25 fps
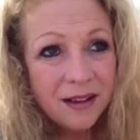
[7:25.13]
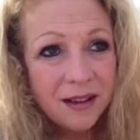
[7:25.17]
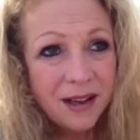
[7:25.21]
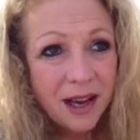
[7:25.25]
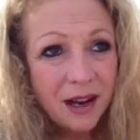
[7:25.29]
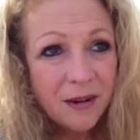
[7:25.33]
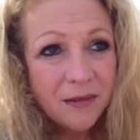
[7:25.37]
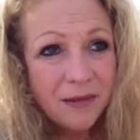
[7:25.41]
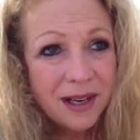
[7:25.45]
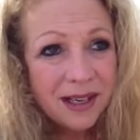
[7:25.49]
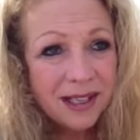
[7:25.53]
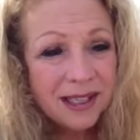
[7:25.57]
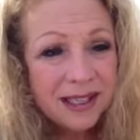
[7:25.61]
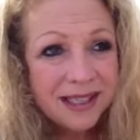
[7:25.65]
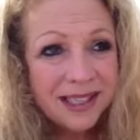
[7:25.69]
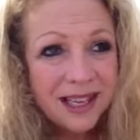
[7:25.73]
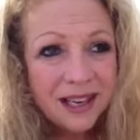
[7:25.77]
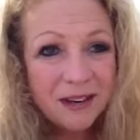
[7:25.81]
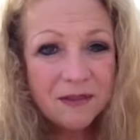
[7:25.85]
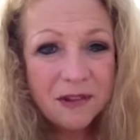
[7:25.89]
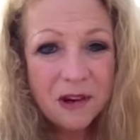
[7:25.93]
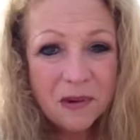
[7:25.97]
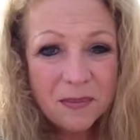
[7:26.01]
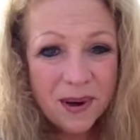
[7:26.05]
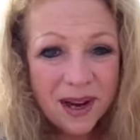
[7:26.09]
I want to
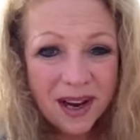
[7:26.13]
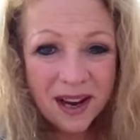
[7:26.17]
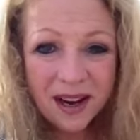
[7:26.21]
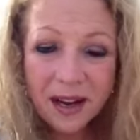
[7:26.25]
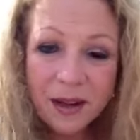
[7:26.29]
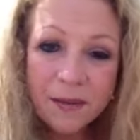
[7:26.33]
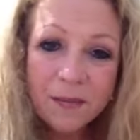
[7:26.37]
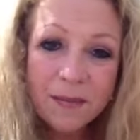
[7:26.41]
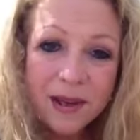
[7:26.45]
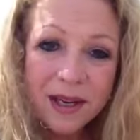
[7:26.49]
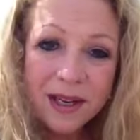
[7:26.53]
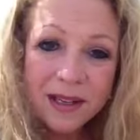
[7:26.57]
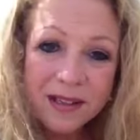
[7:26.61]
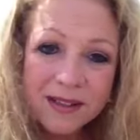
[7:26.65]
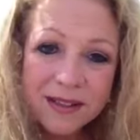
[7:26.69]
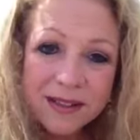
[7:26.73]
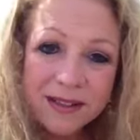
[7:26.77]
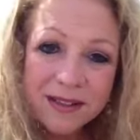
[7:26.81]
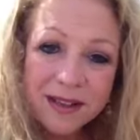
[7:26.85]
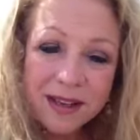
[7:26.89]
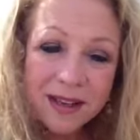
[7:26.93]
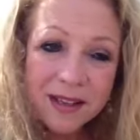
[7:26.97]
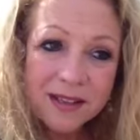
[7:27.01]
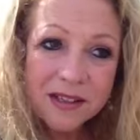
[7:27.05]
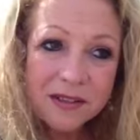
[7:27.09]
say robotic, but it's
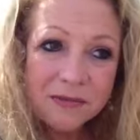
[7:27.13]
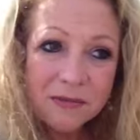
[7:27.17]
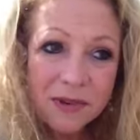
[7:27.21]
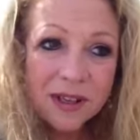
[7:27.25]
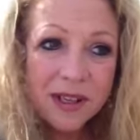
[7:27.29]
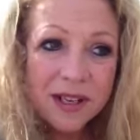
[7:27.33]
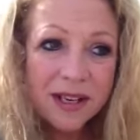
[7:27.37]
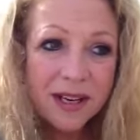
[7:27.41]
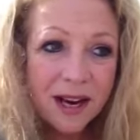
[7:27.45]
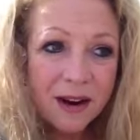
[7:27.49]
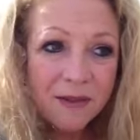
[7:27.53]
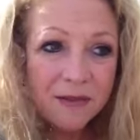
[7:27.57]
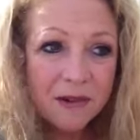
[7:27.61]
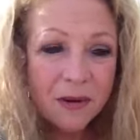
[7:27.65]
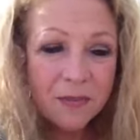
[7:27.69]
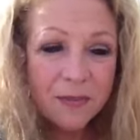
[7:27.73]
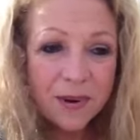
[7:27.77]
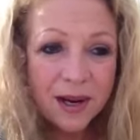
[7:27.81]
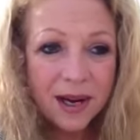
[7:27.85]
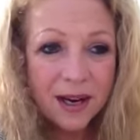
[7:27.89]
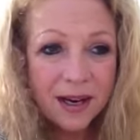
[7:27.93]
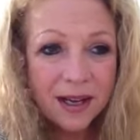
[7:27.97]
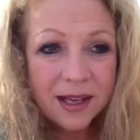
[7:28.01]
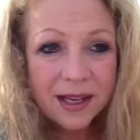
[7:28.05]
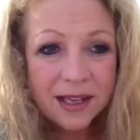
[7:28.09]
it's really not
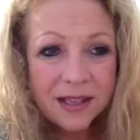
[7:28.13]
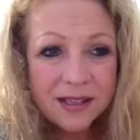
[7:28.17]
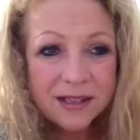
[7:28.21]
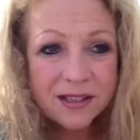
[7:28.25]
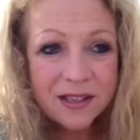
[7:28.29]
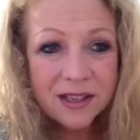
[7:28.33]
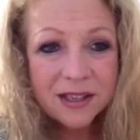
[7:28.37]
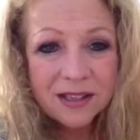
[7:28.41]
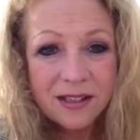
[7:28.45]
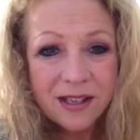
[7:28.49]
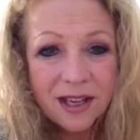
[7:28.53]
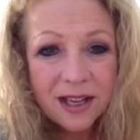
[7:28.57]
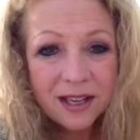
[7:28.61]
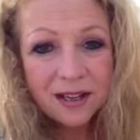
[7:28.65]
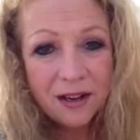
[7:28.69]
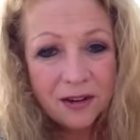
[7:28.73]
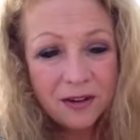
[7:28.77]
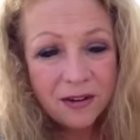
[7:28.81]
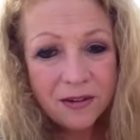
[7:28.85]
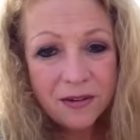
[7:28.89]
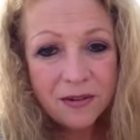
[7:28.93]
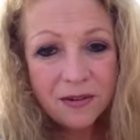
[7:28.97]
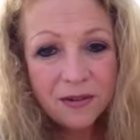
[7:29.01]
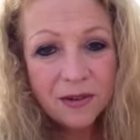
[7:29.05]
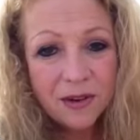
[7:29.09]
robotic. It's just that
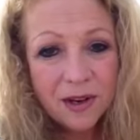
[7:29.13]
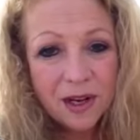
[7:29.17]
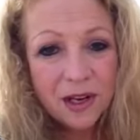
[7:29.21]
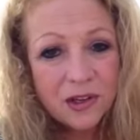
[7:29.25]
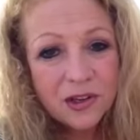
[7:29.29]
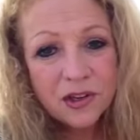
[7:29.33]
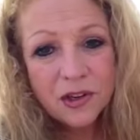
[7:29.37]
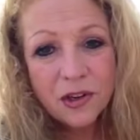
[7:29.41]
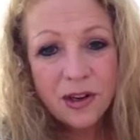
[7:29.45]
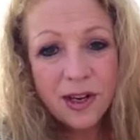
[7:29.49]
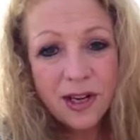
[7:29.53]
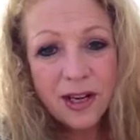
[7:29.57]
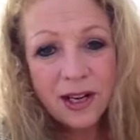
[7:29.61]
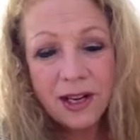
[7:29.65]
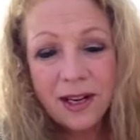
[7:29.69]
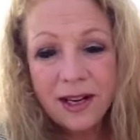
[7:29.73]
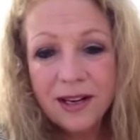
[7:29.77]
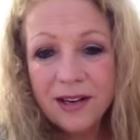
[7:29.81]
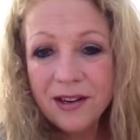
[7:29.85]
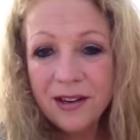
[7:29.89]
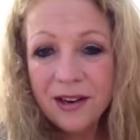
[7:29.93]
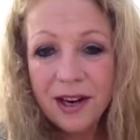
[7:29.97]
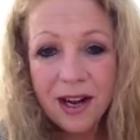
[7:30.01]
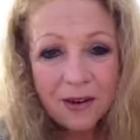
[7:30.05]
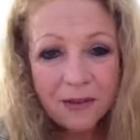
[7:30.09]
you enjoy it
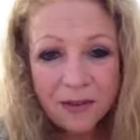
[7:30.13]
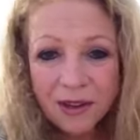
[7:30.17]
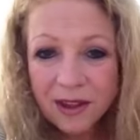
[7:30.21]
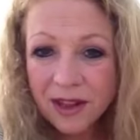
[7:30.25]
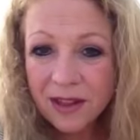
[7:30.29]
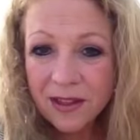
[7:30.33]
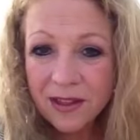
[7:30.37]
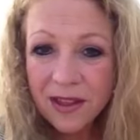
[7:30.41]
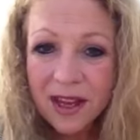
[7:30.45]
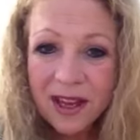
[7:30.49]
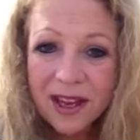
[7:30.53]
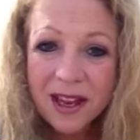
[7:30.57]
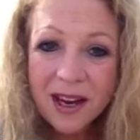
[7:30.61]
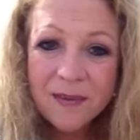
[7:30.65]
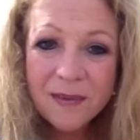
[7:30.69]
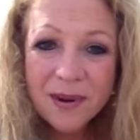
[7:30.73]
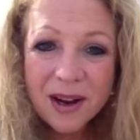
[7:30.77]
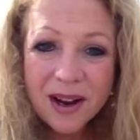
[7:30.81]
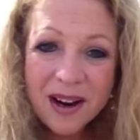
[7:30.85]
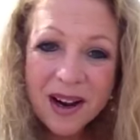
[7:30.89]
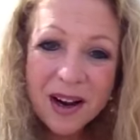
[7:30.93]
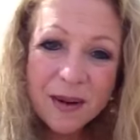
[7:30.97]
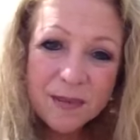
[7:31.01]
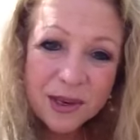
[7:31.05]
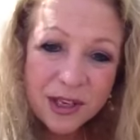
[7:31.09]
and you're not really thinking
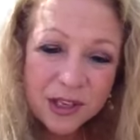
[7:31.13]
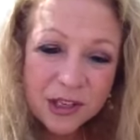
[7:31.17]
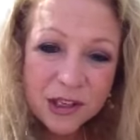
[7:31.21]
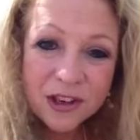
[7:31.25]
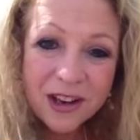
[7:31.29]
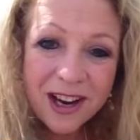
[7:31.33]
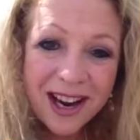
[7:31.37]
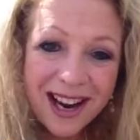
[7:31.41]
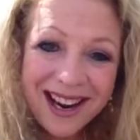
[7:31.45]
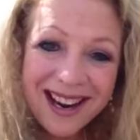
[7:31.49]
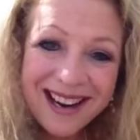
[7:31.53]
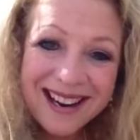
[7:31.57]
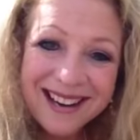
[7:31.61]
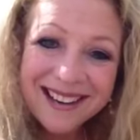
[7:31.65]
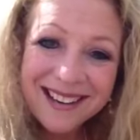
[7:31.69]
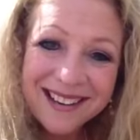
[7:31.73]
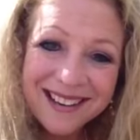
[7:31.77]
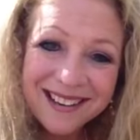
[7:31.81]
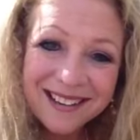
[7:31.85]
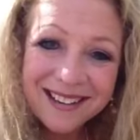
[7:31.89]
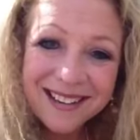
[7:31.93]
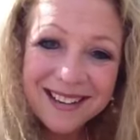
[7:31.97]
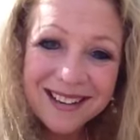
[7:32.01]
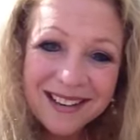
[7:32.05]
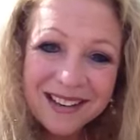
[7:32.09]
about how much you're hating it,
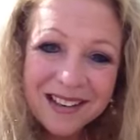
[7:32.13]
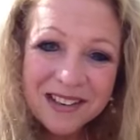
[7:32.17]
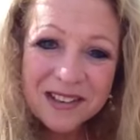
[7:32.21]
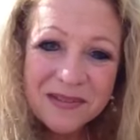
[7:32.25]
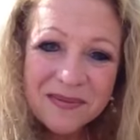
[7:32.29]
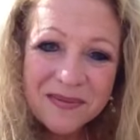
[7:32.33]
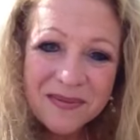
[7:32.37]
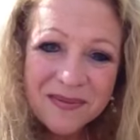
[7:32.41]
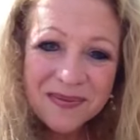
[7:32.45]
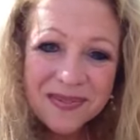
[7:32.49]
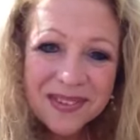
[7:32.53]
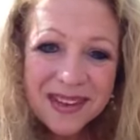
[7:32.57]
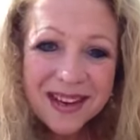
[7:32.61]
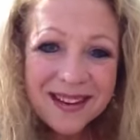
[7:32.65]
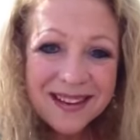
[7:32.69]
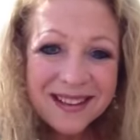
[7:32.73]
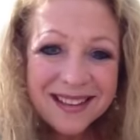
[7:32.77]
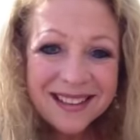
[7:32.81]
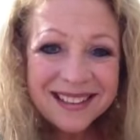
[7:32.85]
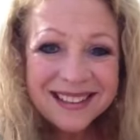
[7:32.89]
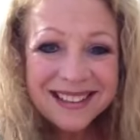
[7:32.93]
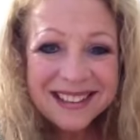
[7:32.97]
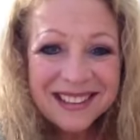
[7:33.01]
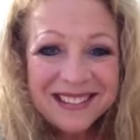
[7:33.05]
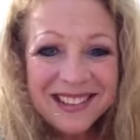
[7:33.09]
you know.
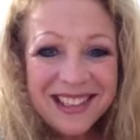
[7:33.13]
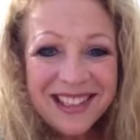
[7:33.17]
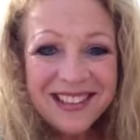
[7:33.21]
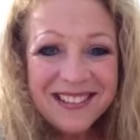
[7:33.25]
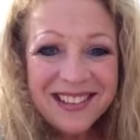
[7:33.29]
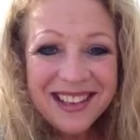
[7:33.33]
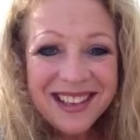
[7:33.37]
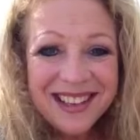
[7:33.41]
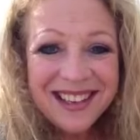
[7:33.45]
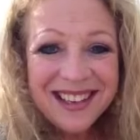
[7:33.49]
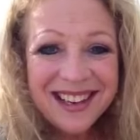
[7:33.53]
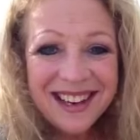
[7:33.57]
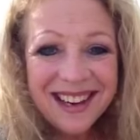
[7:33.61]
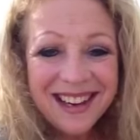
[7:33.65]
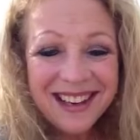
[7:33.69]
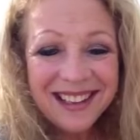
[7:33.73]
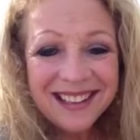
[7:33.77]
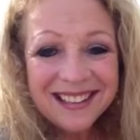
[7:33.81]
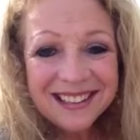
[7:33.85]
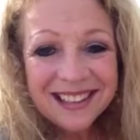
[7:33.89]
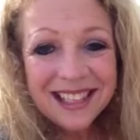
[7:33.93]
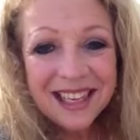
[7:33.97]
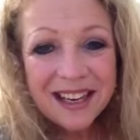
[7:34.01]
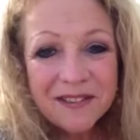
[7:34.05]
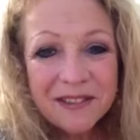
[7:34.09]
So anyway,
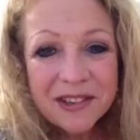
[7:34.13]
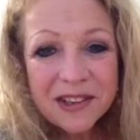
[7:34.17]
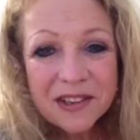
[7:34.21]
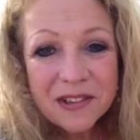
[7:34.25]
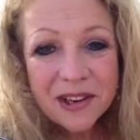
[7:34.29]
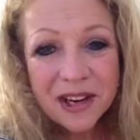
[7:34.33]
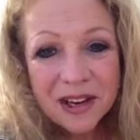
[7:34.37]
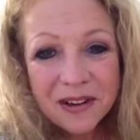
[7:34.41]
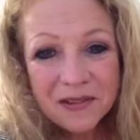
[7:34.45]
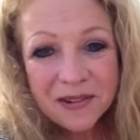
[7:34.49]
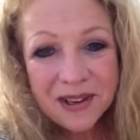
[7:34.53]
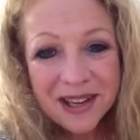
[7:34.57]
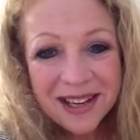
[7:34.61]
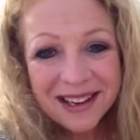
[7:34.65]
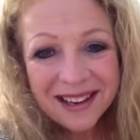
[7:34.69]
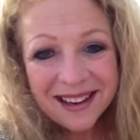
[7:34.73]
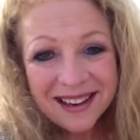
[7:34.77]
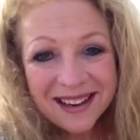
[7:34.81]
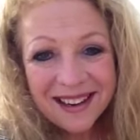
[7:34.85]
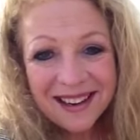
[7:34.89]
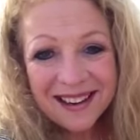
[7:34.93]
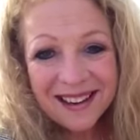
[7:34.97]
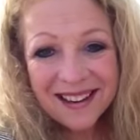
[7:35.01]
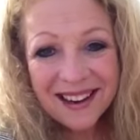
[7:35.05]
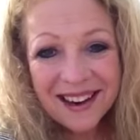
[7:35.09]
guys, have a great
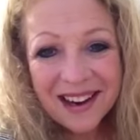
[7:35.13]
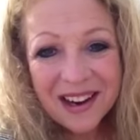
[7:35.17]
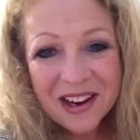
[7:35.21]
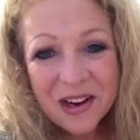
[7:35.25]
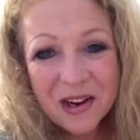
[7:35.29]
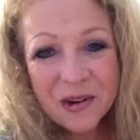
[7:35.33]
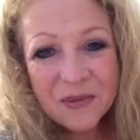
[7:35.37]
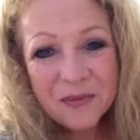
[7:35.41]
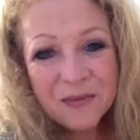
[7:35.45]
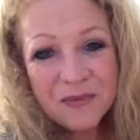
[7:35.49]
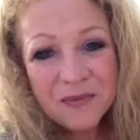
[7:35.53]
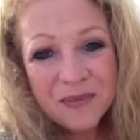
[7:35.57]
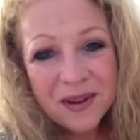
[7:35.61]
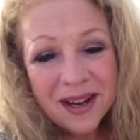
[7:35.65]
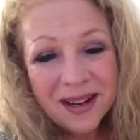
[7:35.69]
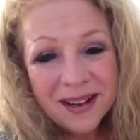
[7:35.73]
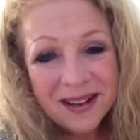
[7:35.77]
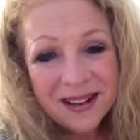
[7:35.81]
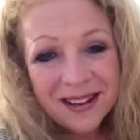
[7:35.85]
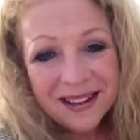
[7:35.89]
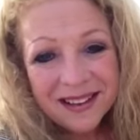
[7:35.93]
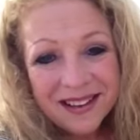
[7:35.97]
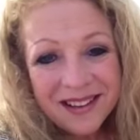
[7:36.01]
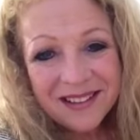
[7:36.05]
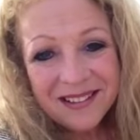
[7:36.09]
weekend. I hope
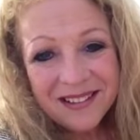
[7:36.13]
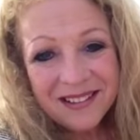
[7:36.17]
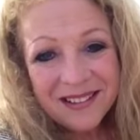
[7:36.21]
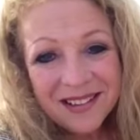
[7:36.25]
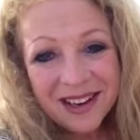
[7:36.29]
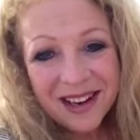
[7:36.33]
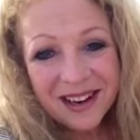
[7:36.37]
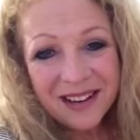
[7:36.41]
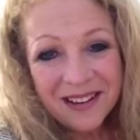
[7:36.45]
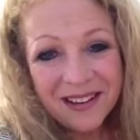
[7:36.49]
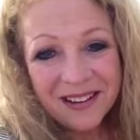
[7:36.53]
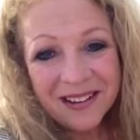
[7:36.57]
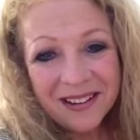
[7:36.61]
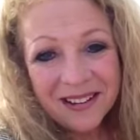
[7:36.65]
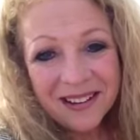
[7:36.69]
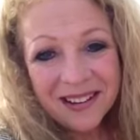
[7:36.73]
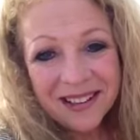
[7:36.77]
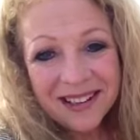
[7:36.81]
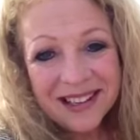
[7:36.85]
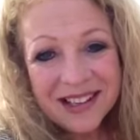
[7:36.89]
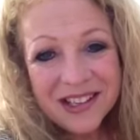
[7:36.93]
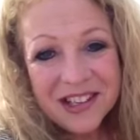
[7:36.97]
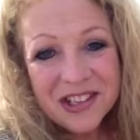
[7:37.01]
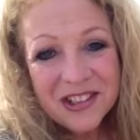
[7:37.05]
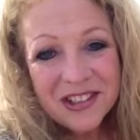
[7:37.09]
you all
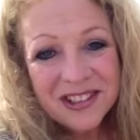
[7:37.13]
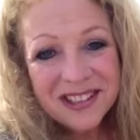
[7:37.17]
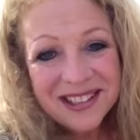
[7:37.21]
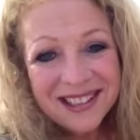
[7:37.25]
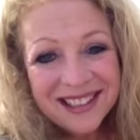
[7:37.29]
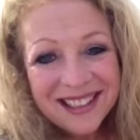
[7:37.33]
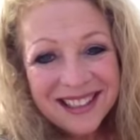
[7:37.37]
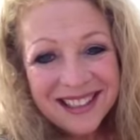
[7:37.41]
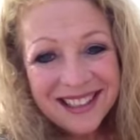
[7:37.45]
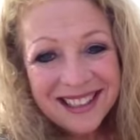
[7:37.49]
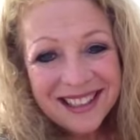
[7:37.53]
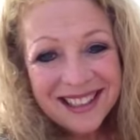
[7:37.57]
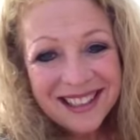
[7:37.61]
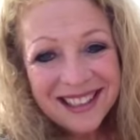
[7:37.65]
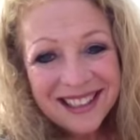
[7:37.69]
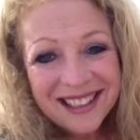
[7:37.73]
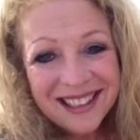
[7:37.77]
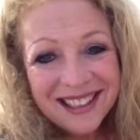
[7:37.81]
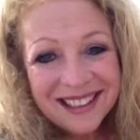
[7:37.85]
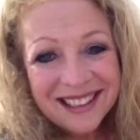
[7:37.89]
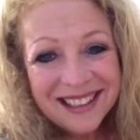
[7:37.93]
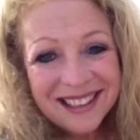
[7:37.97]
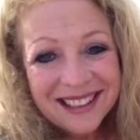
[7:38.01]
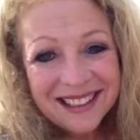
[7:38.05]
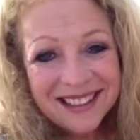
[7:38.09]
enjoy
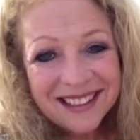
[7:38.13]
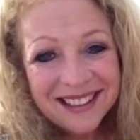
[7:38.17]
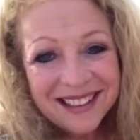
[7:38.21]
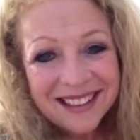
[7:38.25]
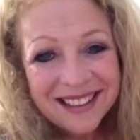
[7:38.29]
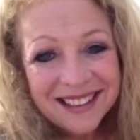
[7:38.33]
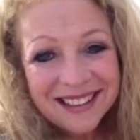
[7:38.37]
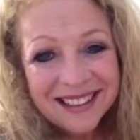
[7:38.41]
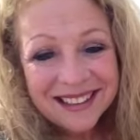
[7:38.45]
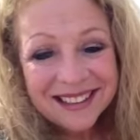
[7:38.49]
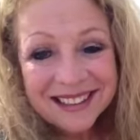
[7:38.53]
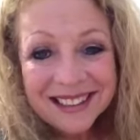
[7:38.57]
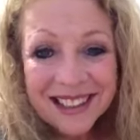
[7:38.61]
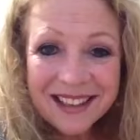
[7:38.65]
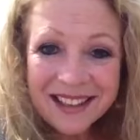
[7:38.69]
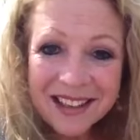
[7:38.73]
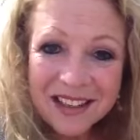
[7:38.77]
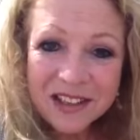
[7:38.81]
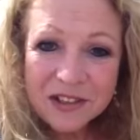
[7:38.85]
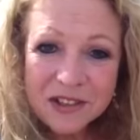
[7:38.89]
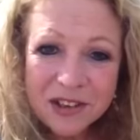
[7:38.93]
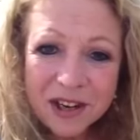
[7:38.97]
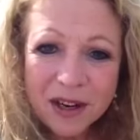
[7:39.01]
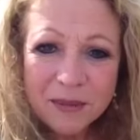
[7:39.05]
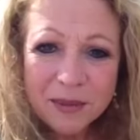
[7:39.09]
and stay out
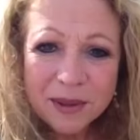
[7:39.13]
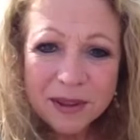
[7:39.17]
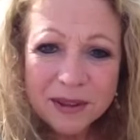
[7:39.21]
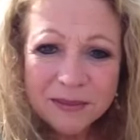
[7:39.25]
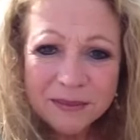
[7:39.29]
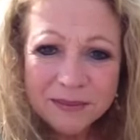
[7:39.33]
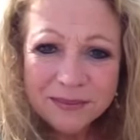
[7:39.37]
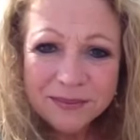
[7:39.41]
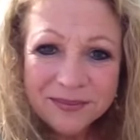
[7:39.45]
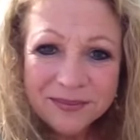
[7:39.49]
of trouble.